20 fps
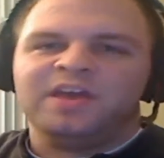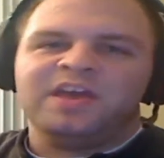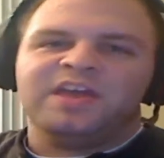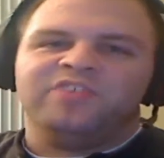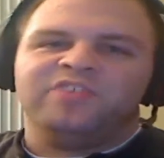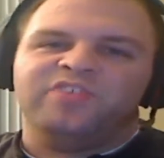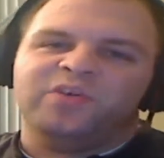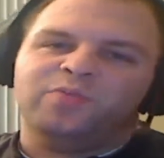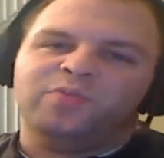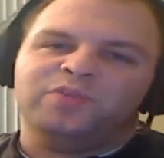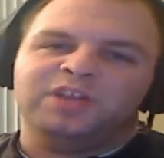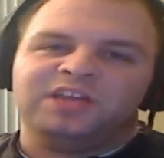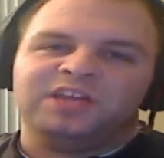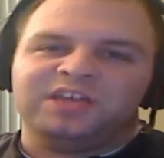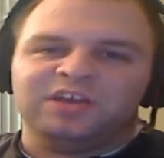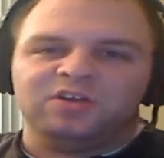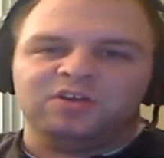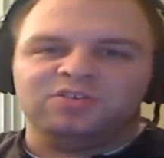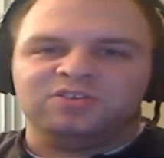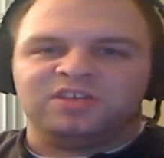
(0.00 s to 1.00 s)
Then when the
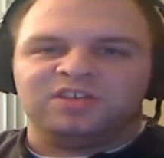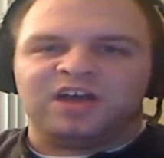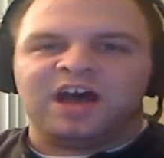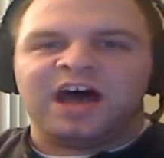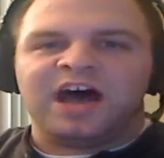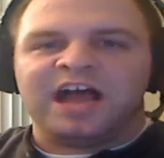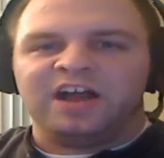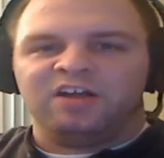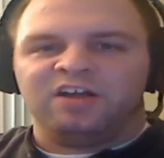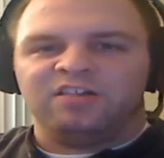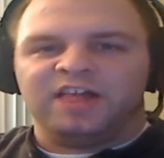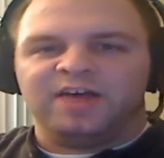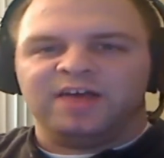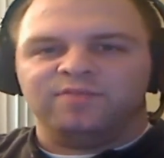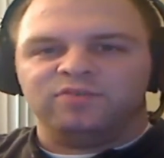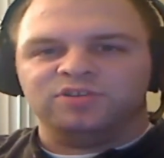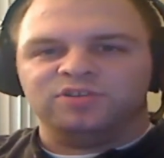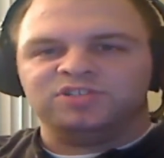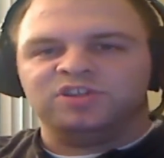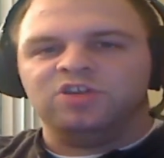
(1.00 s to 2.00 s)
guilds are the higher
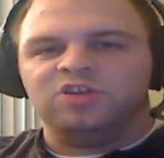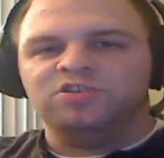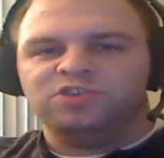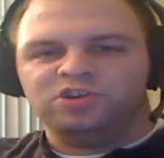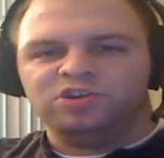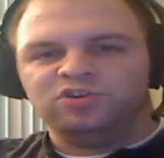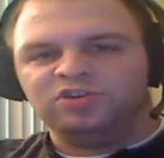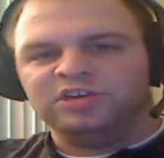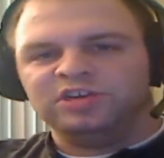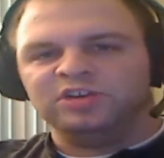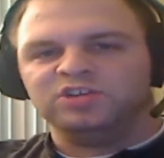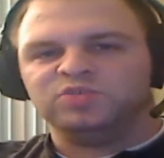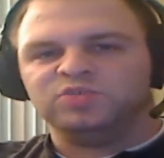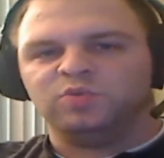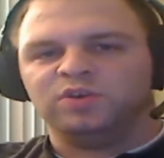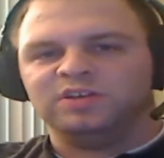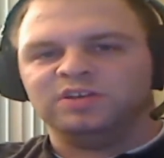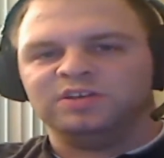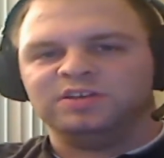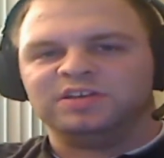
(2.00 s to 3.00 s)
levels, no new guilds
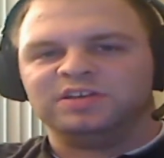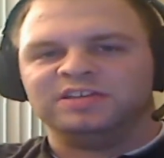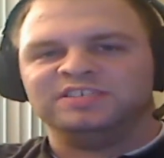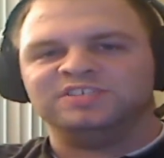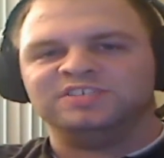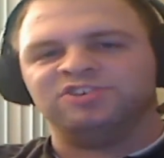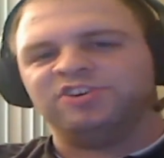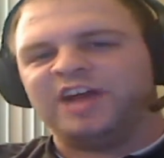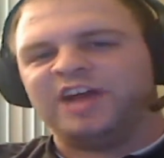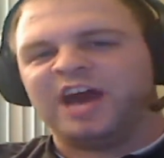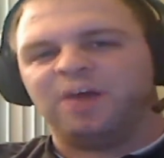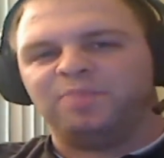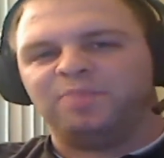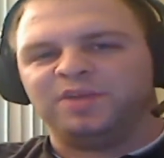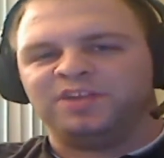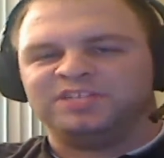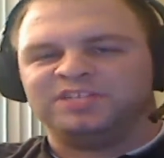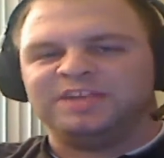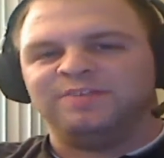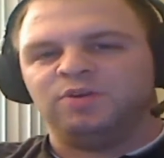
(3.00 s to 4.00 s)
can start out
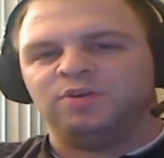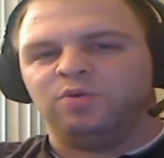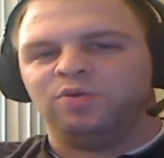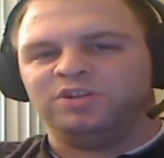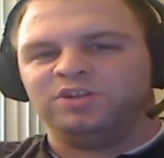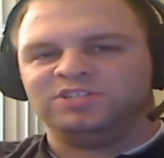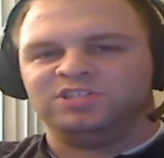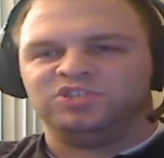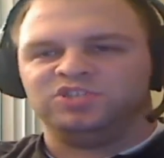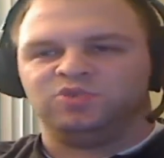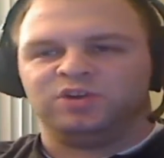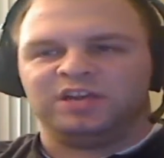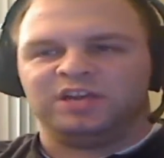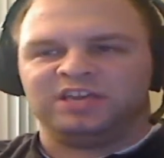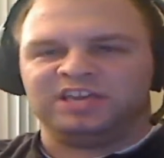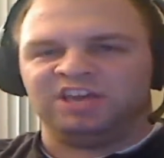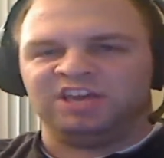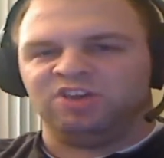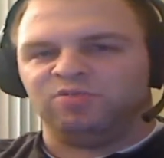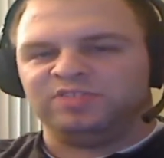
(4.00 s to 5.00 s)
because everyone wants to join
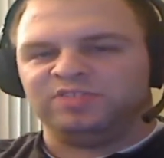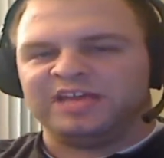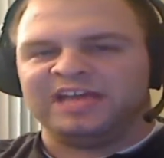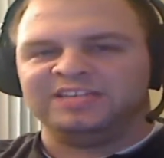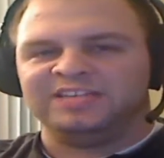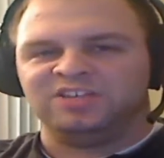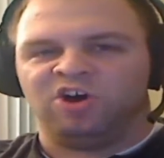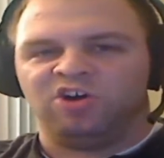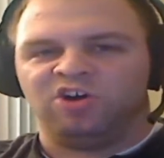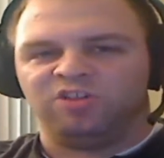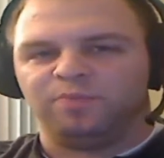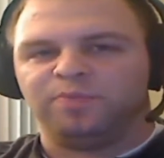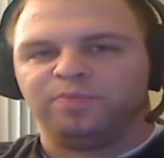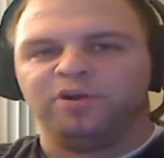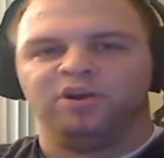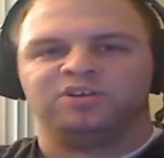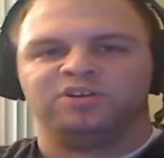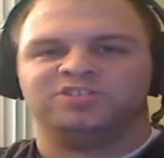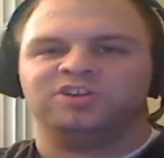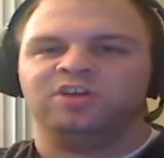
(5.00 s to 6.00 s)
a guild that has all the
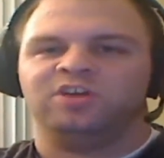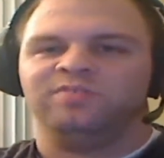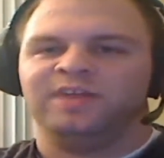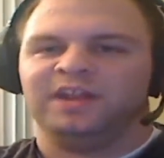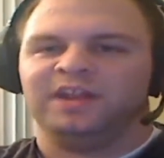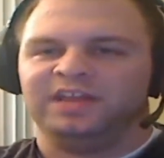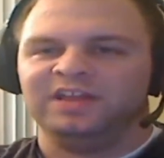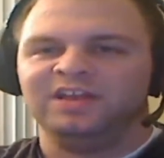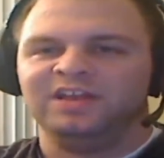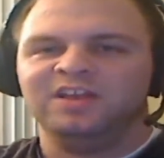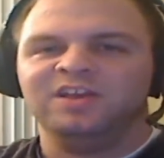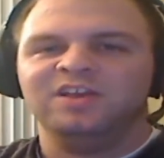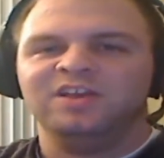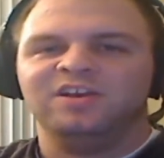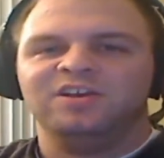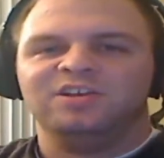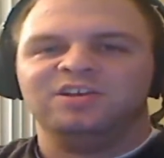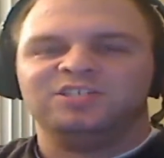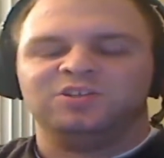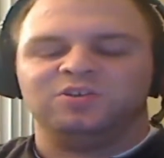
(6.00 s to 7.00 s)
perks already.
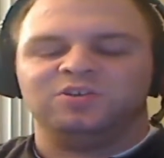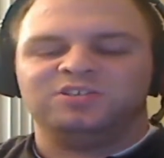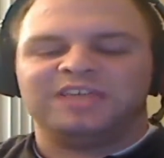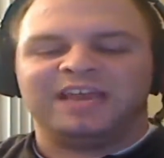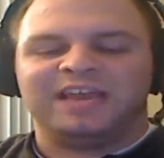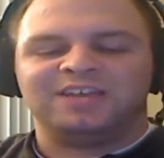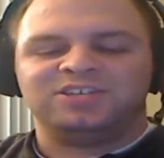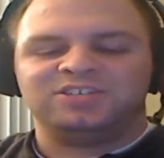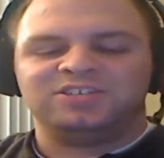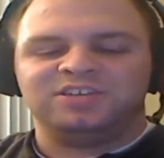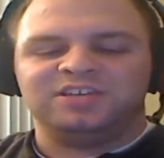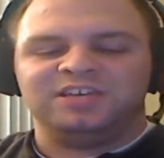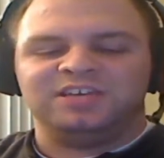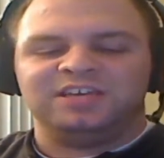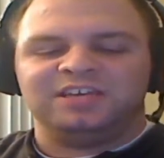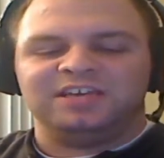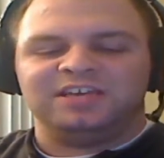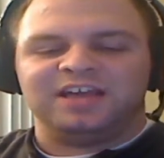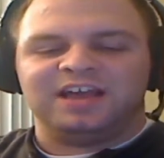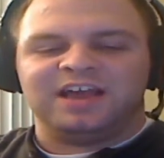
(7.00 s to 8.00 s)
So it's
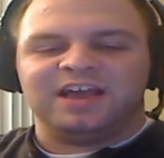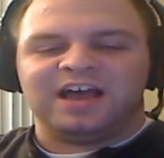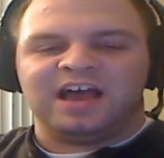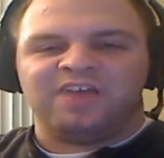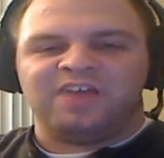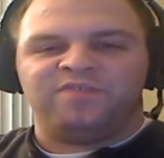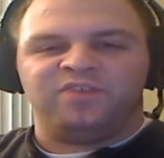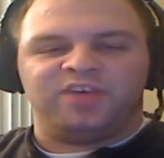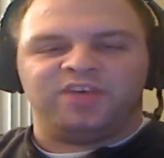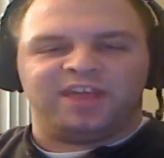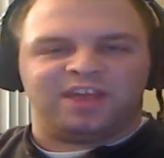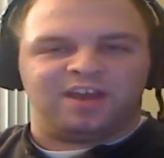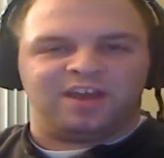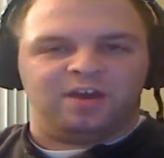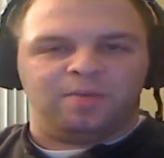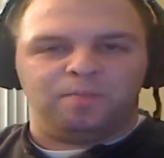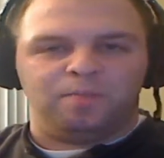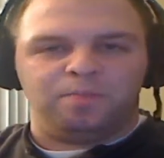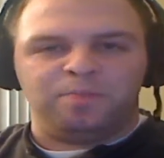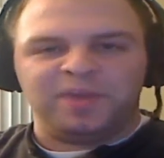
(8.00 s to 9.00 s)
actually, I feel like,
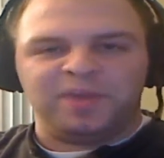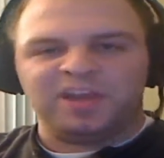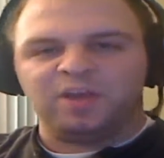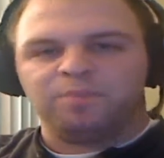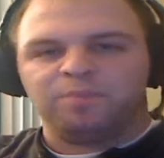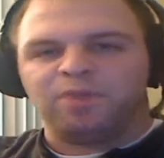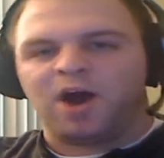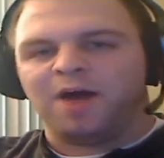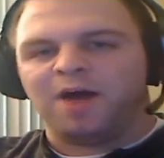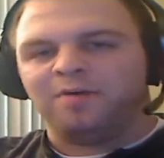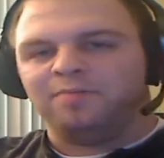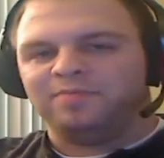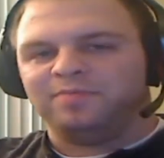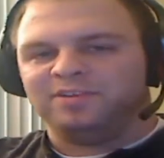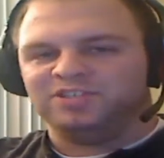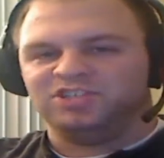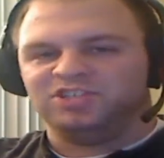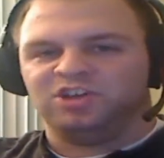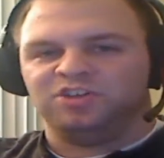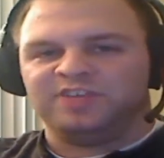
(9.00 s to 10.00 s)
a bigger problem
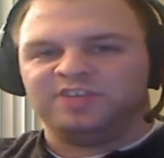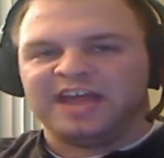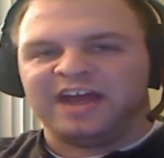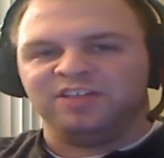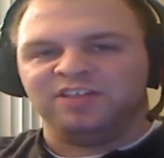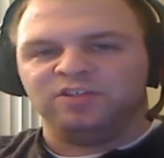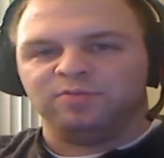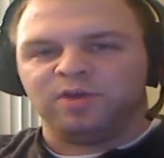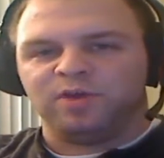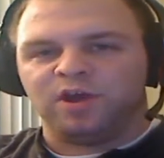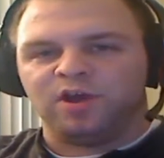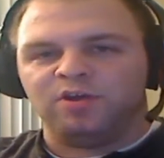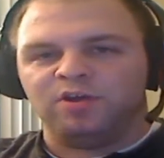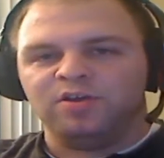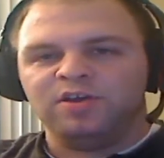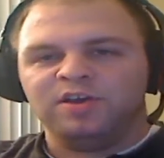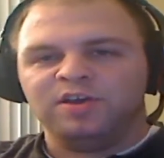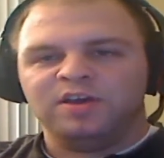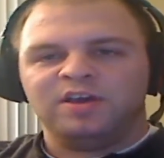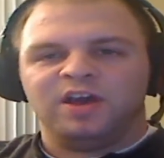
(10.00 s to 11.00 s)
as you go down the
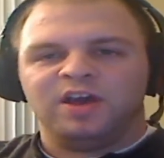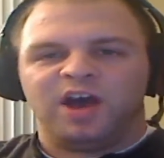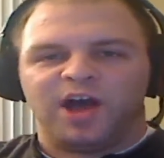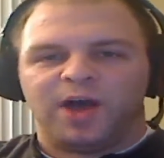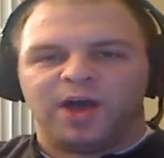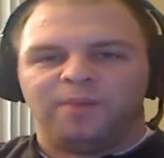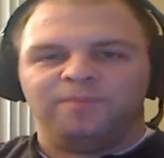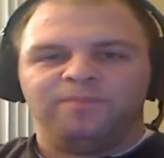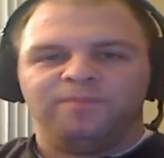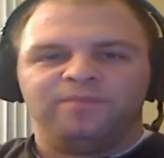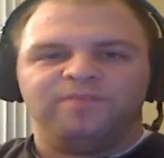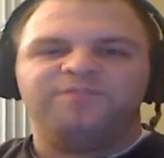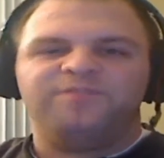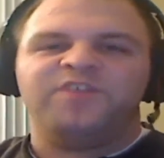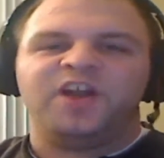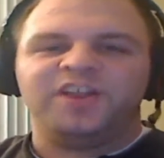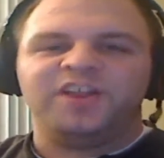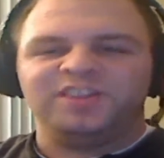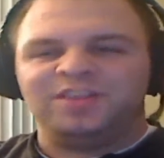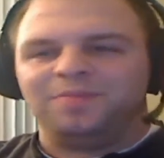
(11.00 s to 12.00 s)
road.
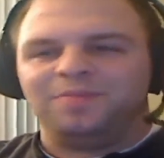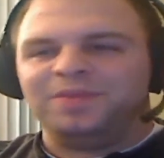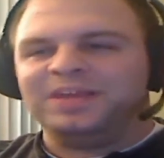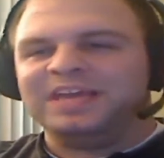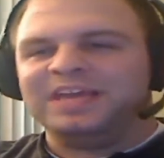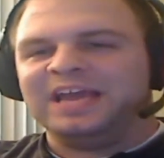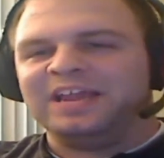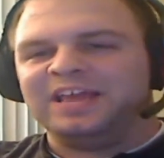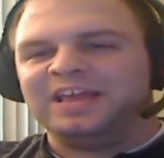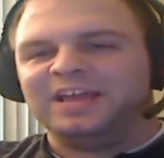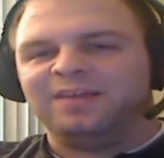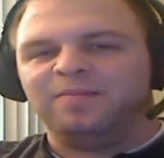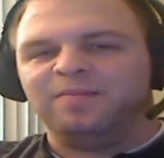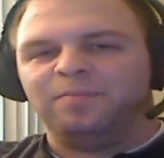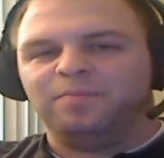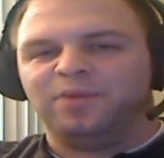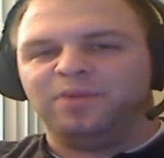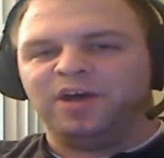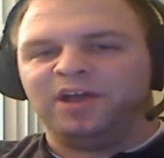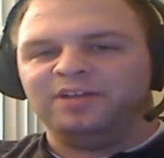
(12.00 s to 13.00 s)
Fun in the beginning,
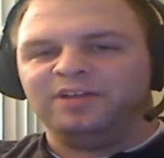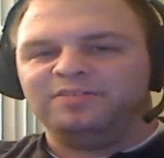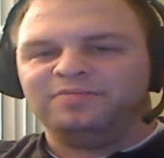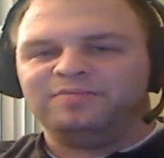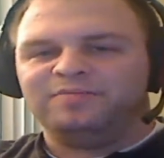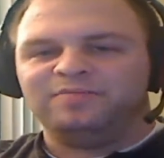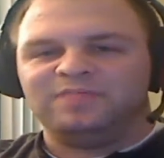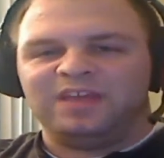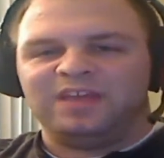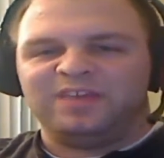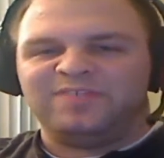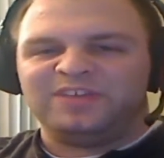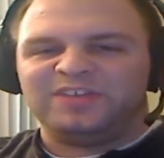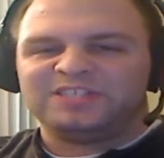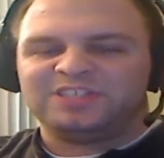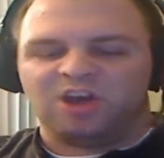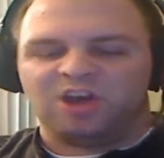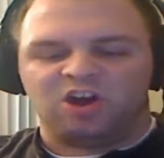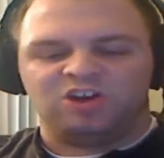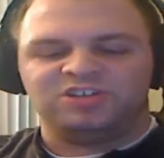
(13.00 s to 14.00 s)
but if
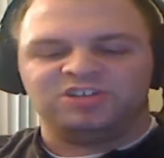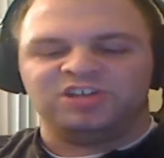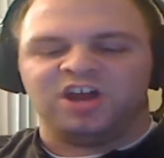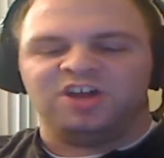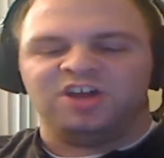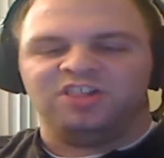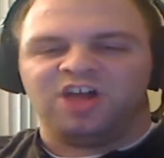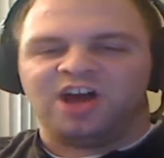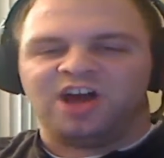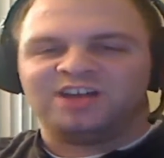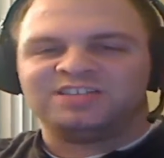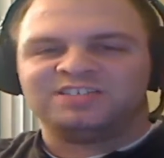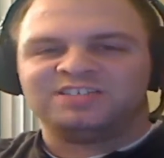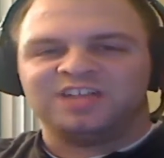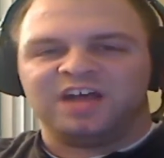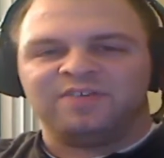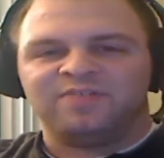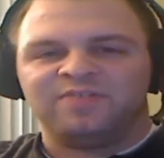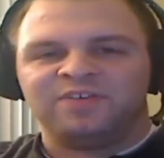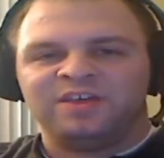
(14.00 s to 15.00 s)
it's hard to unlock
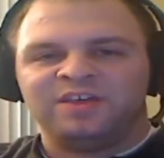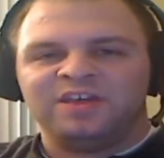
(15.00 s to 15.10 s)
stuff,